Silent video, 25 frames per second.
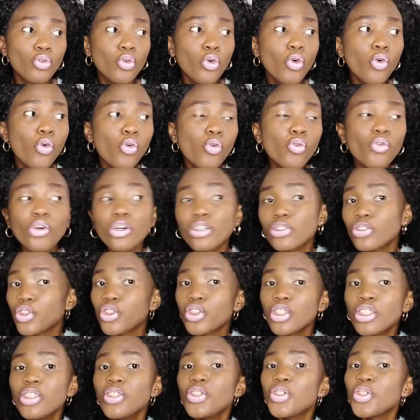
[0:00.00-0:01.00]
go
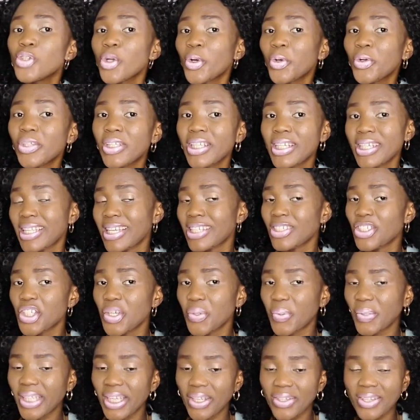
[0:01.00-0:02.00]
rush into your closet and check
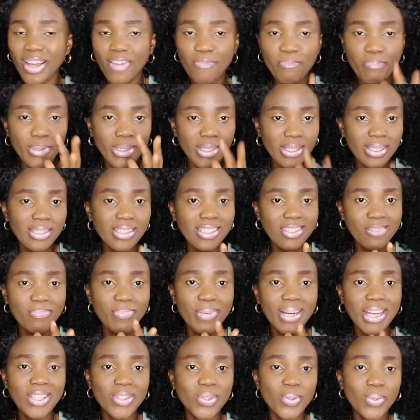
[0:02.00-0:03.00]
whether you have pieces similar
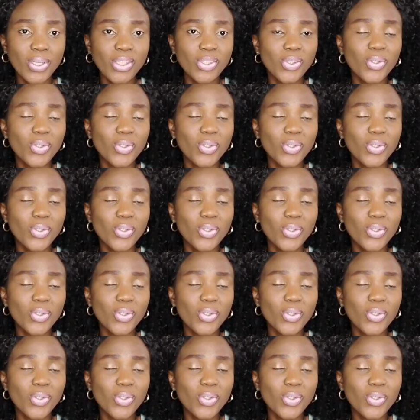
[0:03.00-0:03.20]
to it.